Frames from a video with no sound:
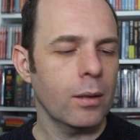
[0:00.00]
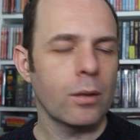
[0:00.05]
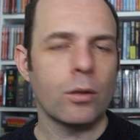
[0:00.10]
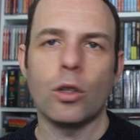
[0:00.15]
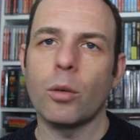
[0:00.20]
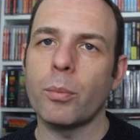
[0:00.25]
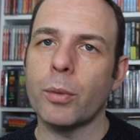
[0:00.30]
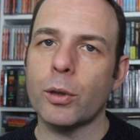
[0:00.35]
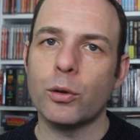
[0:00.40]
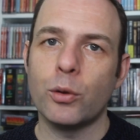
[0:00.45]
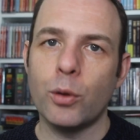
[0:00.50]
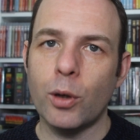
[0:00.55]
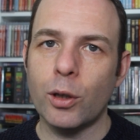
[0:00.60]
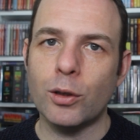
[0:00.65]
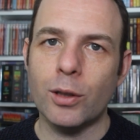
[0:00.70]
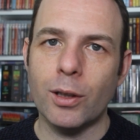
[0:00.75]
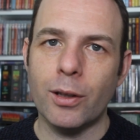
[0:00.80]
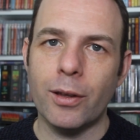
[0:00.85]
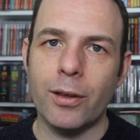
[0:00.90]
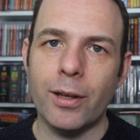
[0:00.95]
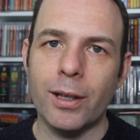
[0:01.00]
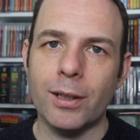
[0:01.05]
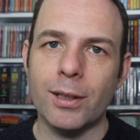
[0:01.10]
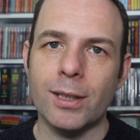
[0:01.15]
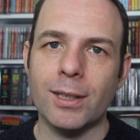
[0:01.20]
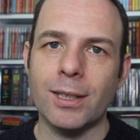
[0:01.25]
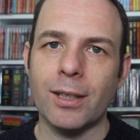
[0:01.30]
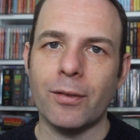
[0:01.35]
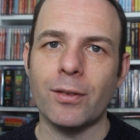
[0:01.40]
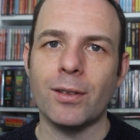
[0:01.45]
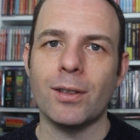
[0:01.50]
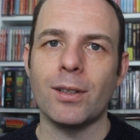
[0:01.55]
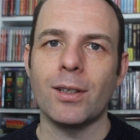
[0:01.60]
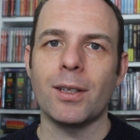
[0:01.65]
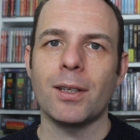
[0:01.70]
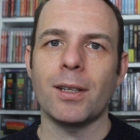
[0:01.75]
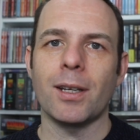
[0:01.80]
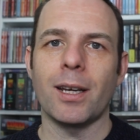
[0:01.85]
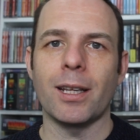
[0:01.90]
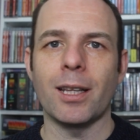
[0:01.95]
Number 237
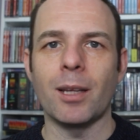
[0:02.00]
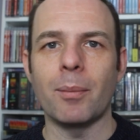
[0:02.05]
in